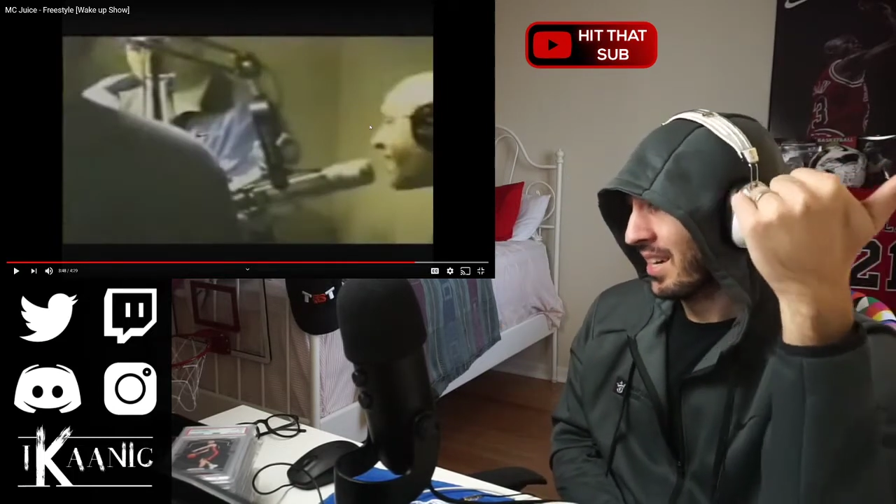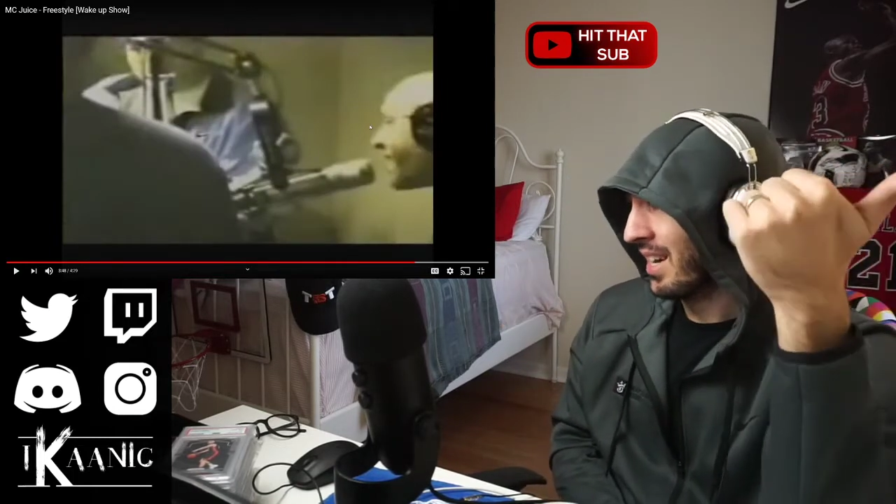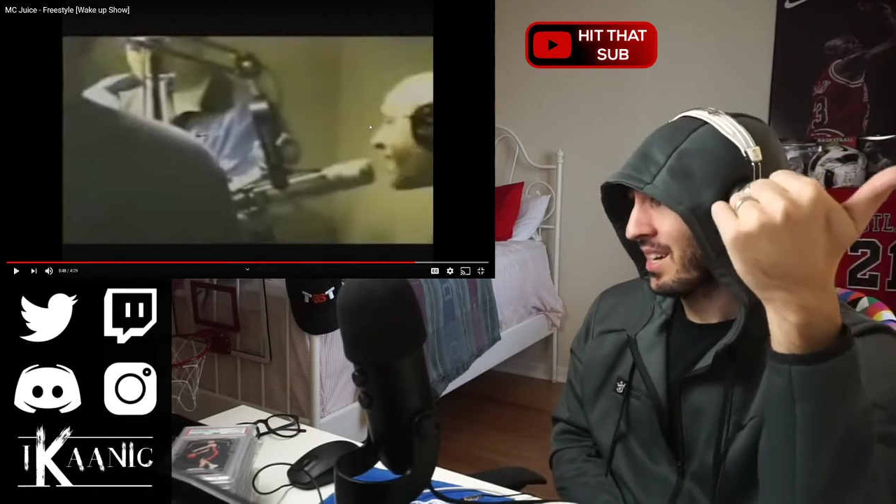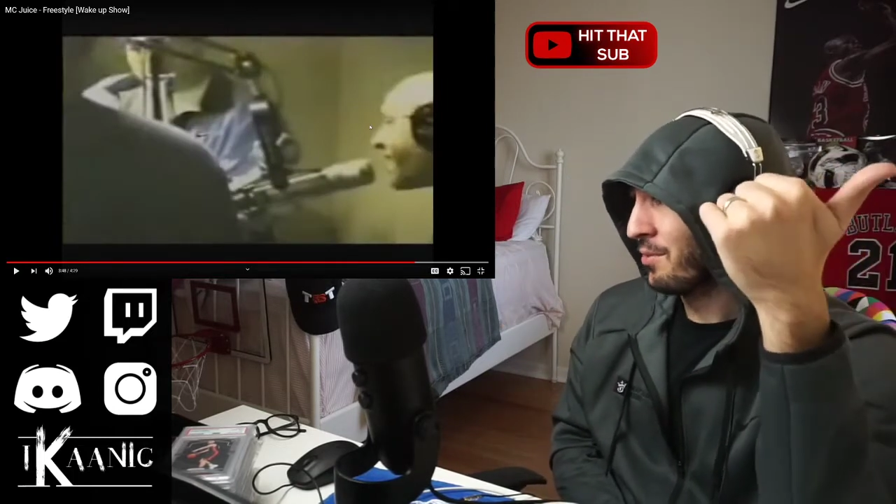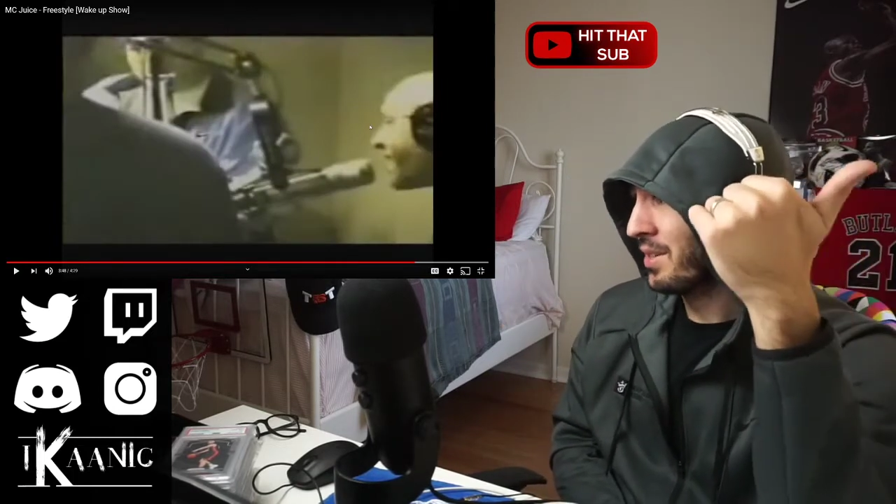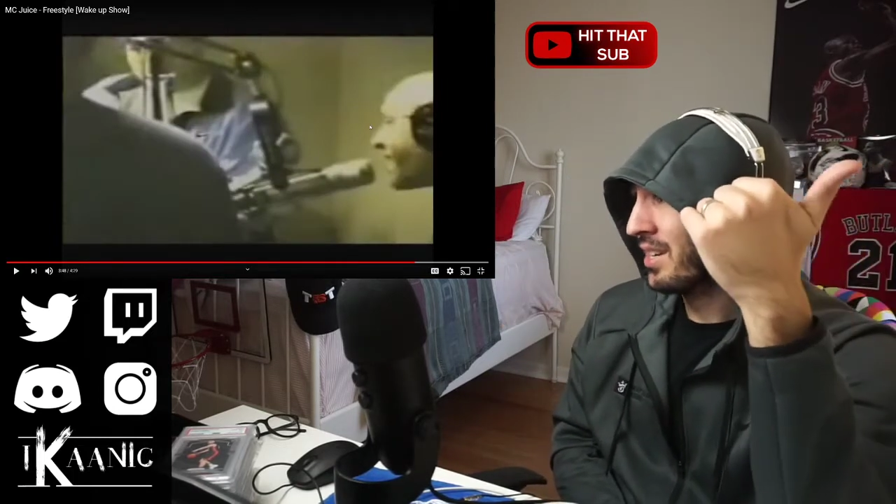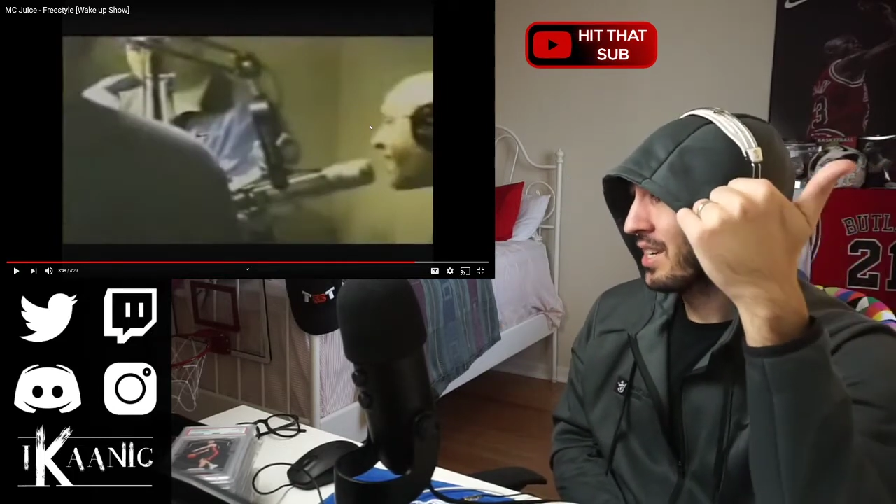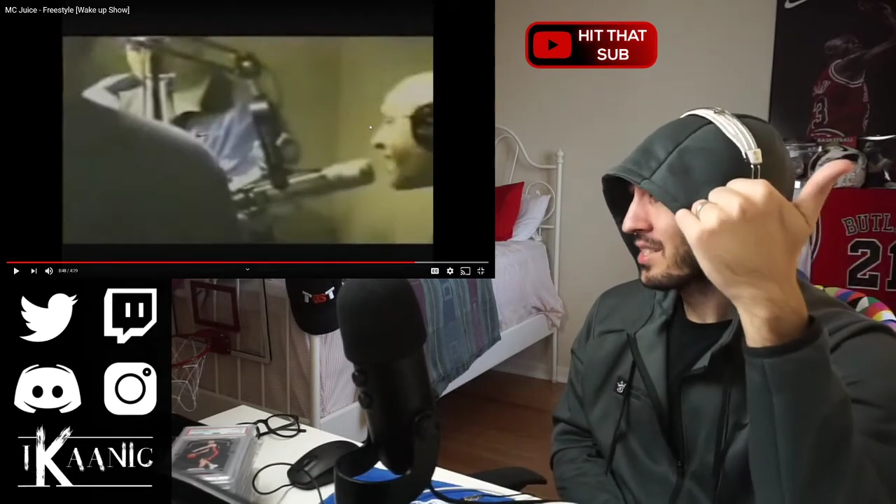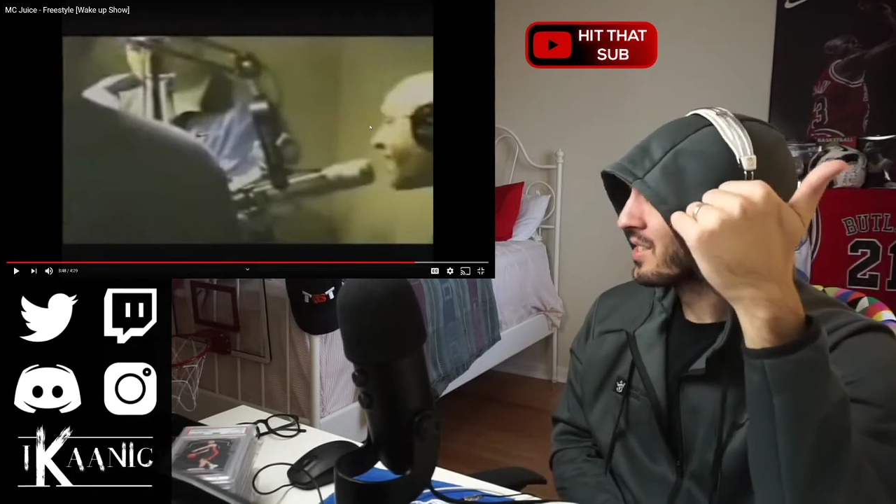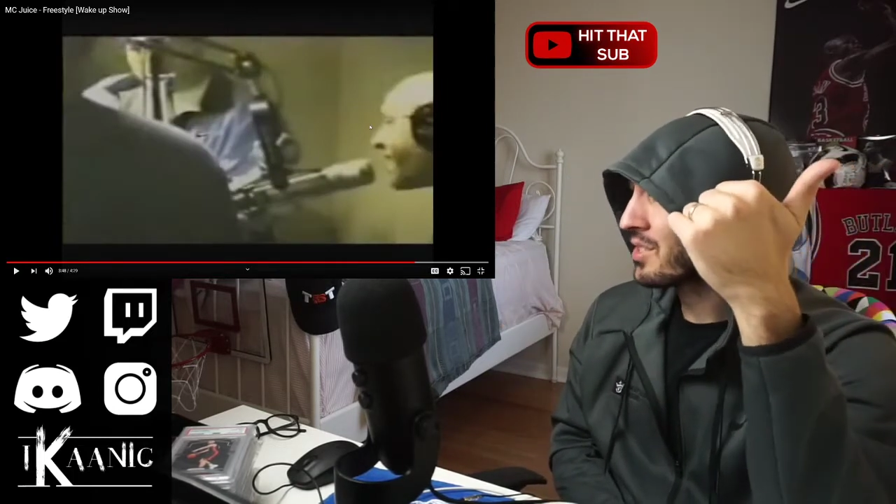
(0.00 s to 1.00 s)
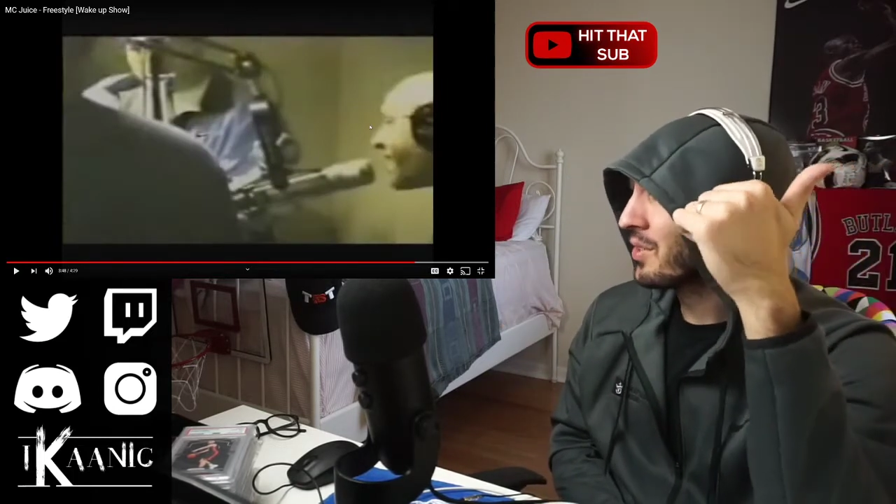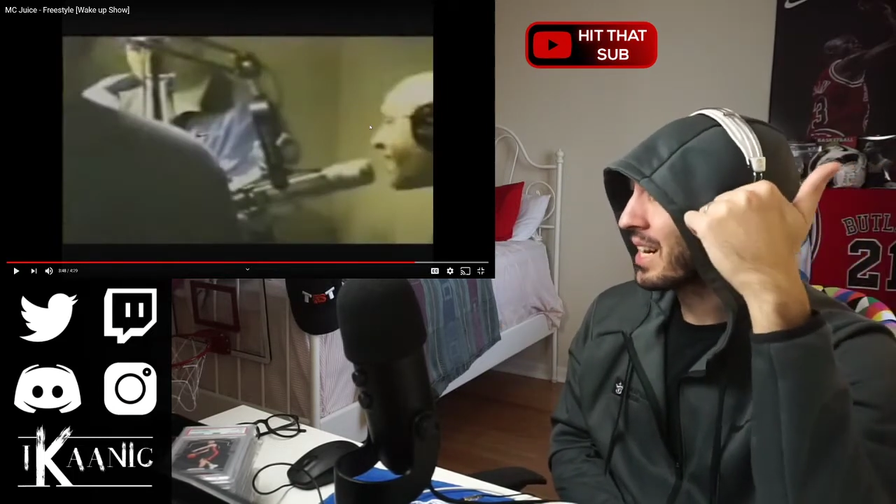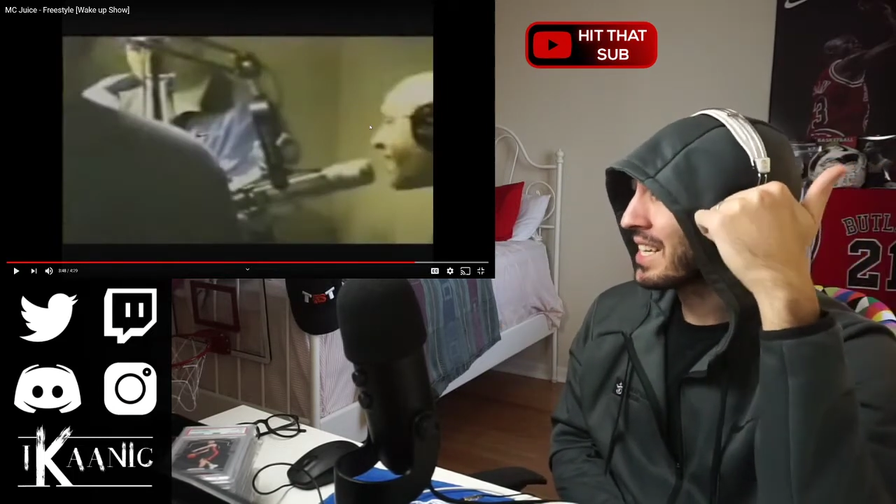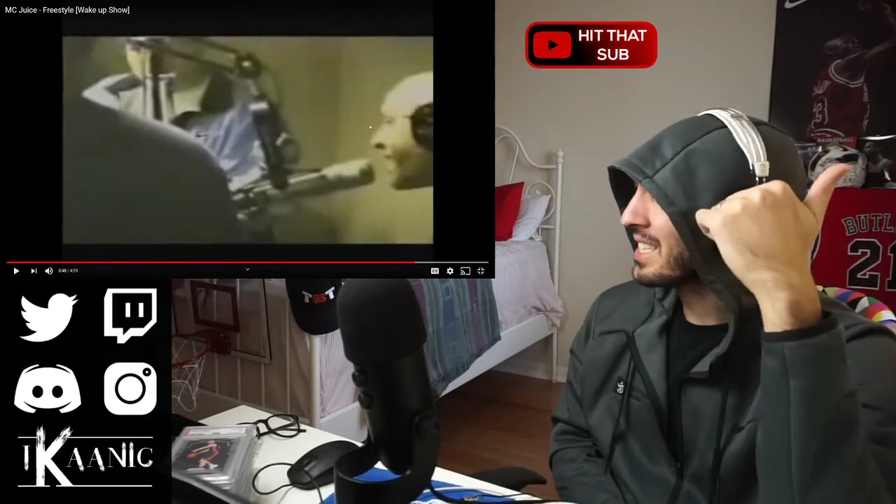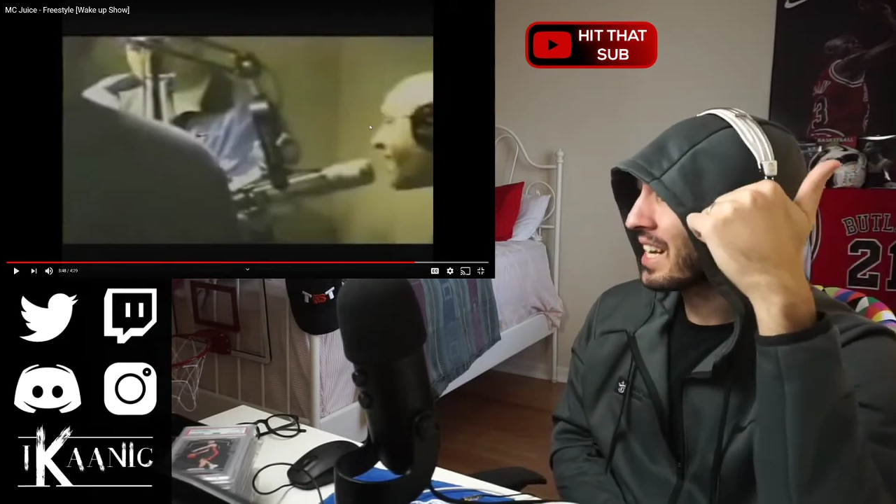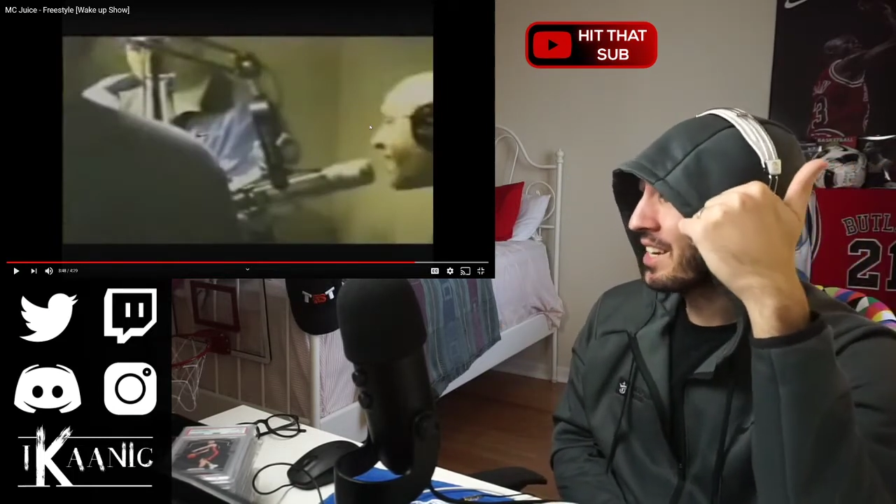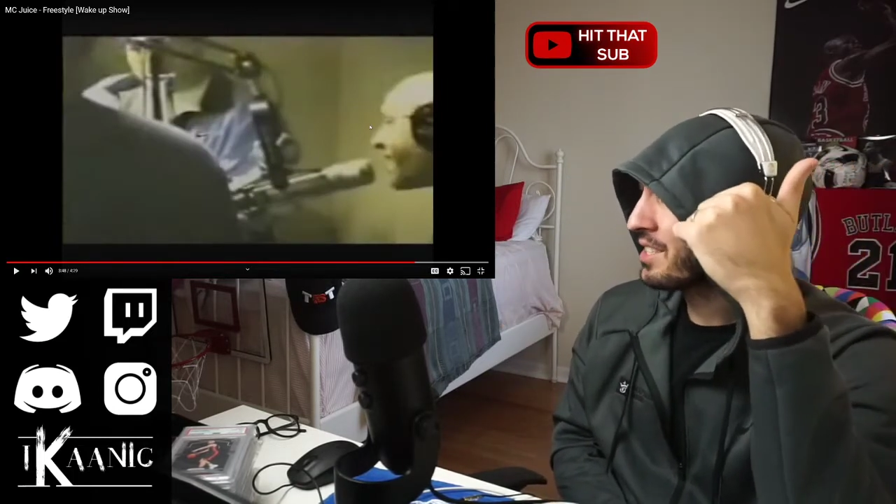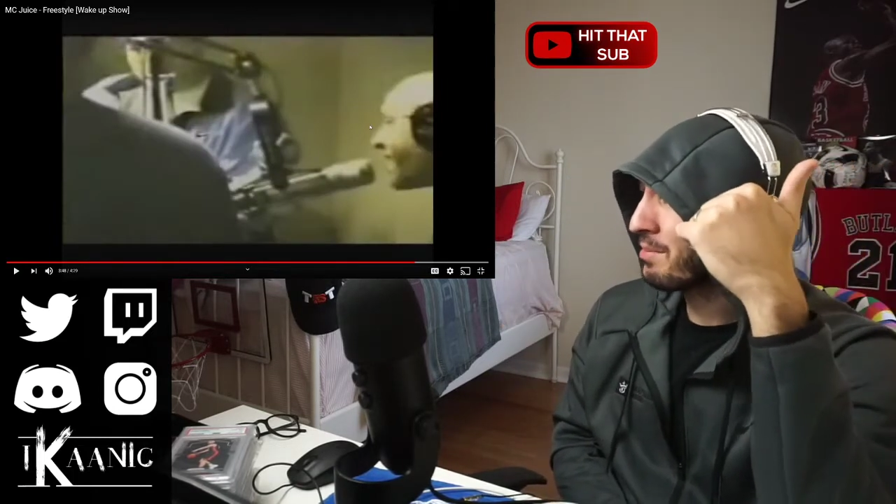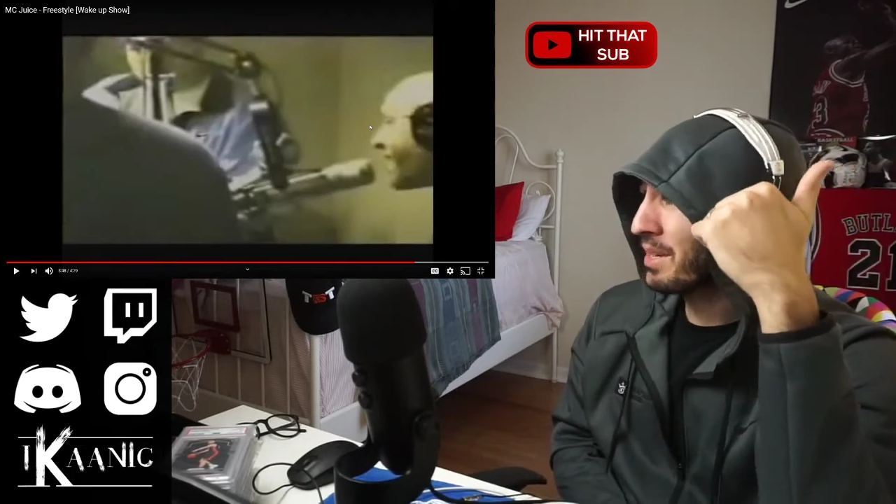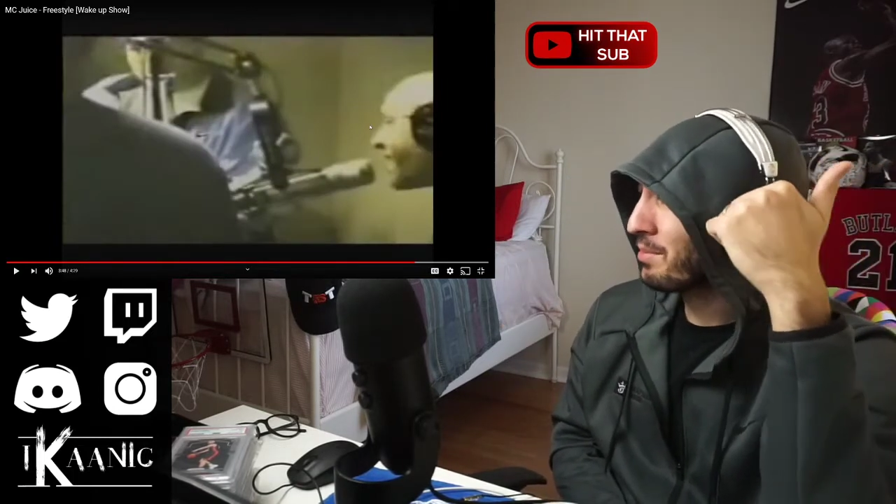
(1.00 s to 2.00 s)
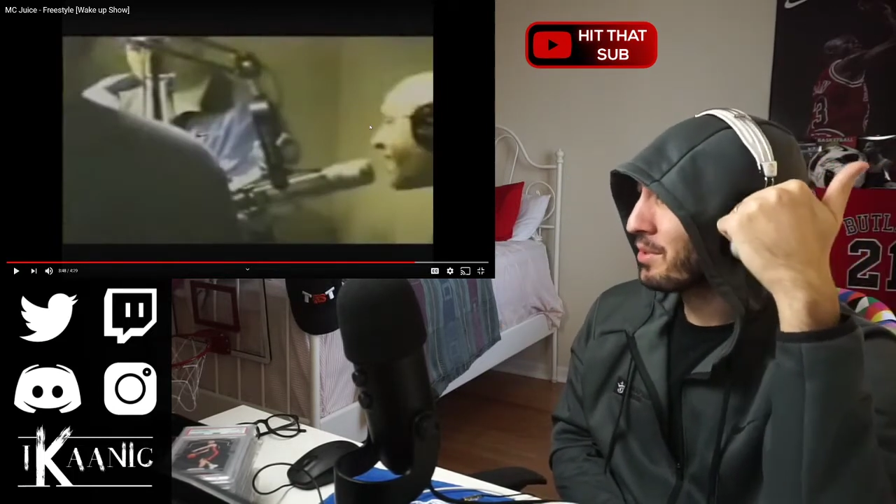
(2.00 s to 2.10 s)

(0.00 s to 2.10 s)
hey, real hustlers don't got time to make